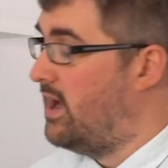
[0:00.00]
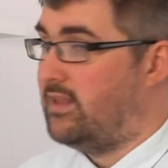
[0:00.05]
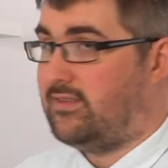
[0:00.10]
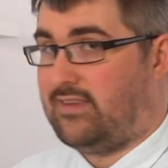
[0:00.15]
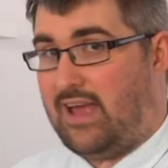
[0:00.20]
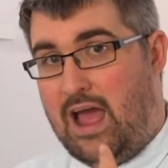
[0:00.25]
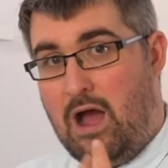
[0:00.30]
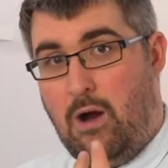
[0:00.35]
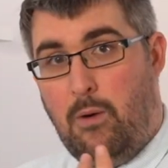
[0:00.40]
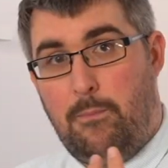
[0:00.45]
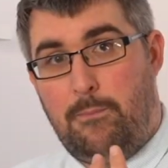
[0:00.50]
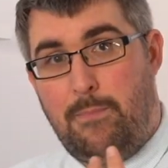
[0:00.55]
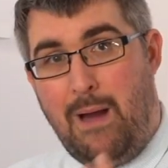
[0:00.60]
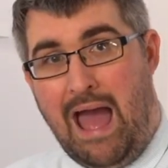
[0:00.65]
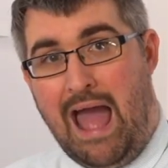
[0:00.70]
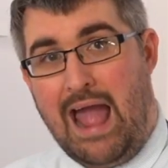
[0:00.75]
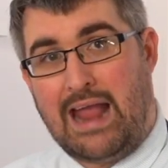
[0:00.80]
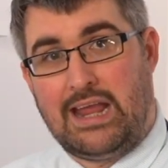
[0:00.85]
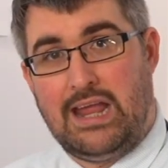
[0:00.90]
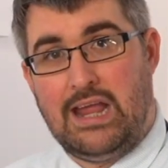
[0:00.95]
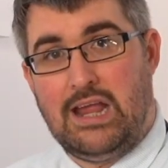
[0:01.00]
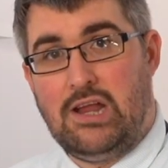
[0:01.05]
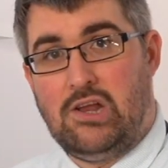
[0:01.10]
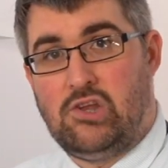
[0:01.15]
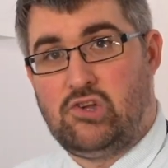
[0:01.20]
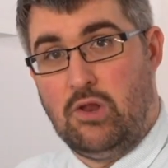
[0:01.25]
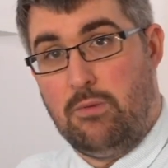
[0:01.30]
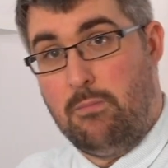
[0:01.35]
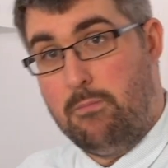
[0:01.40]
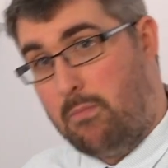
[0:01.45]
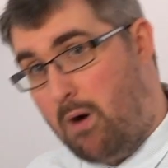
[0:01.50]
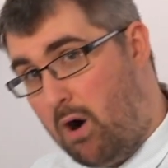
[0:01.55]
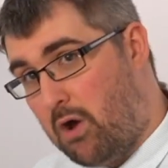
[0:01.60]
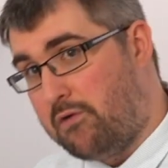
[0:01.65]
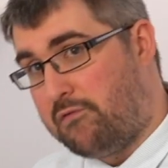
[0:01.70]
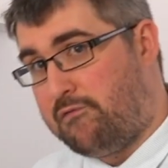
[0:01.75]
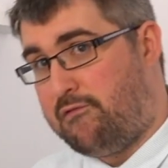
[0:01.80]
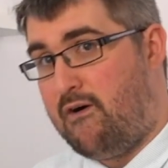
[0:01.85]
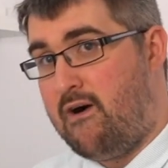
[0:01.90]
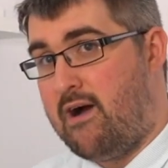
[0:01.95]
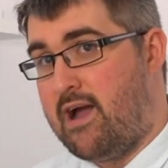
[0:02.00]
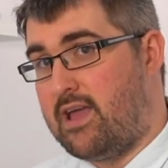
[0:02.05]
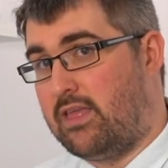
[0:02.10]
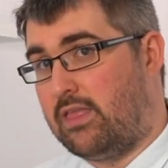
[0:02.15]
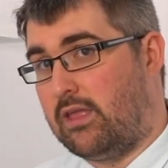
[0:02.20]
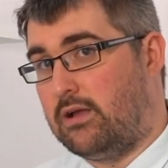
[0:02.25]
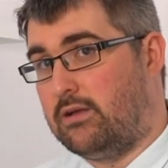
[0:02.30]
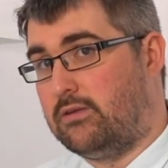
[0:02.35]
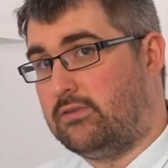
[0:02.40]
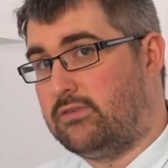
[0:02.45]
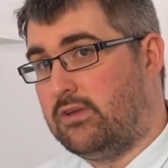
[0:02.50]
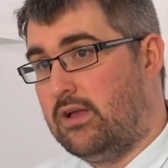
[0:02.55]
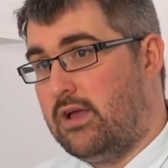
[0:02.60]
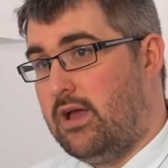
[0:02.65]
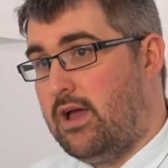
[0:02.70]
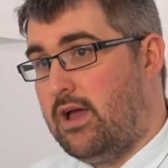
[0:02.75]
to help package and modify those